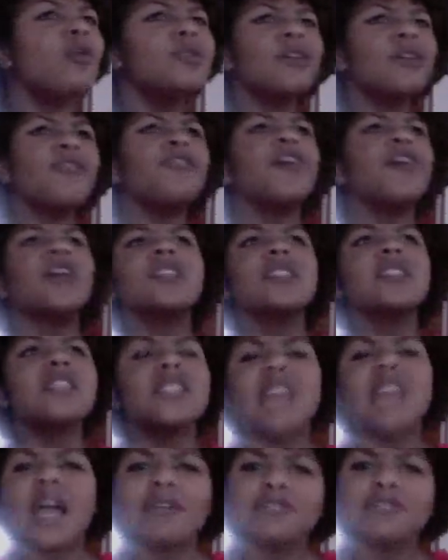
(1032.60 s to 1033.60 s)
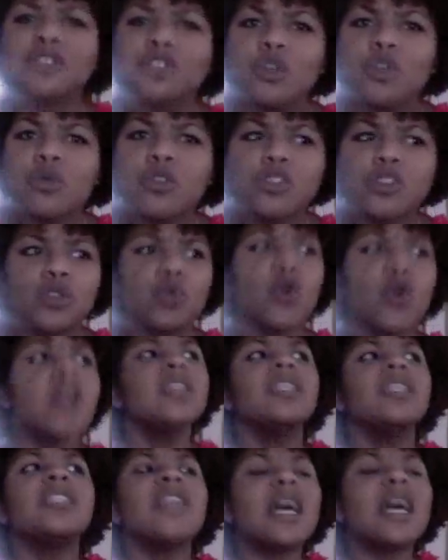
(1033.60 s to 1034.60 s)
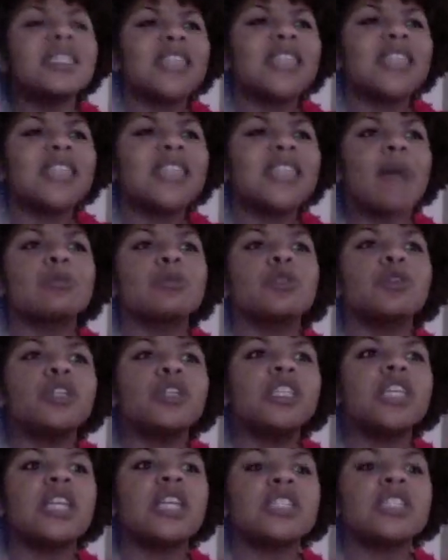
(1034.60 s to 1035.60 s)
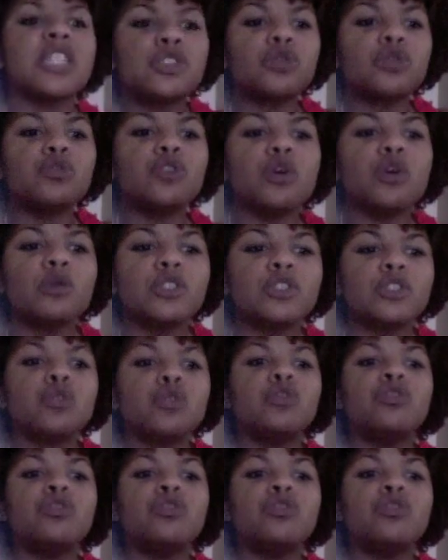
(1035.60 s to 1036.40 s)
the fuck does this have to do with you? This has absolutely nothing to do with you.